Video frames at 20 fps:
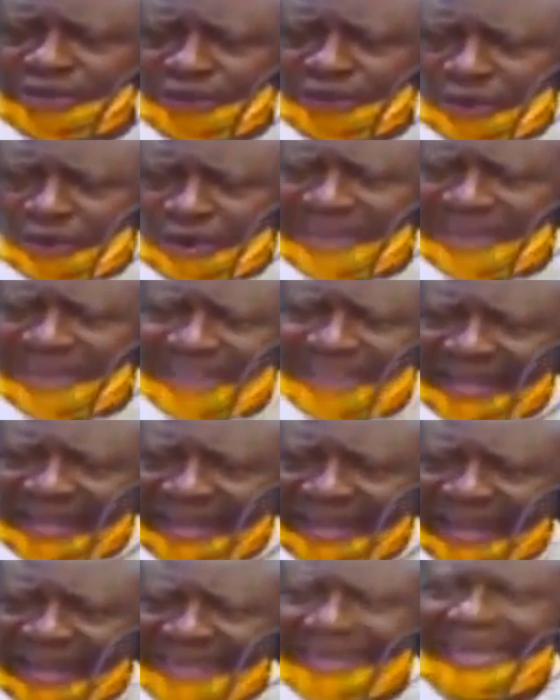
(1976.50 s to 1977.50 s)
your
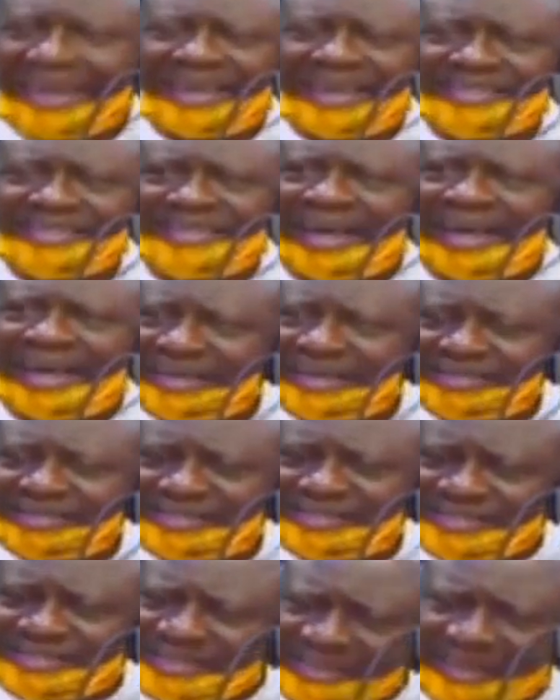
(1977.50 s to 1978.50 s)
quarantine guidelines are
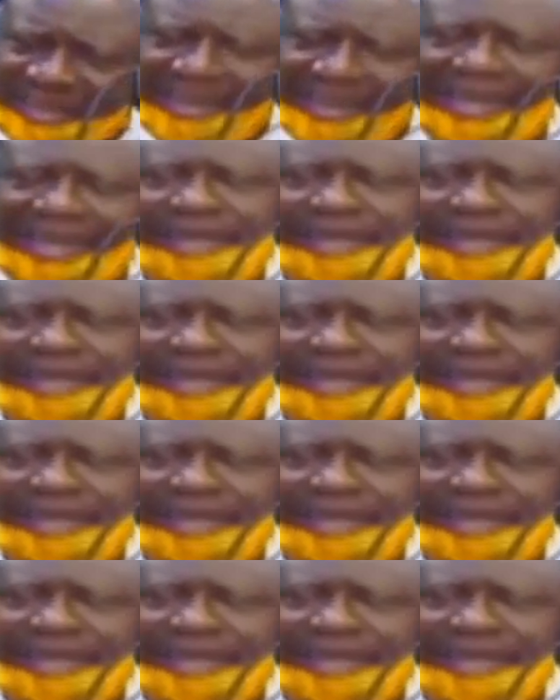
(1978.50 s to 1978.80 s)
strictly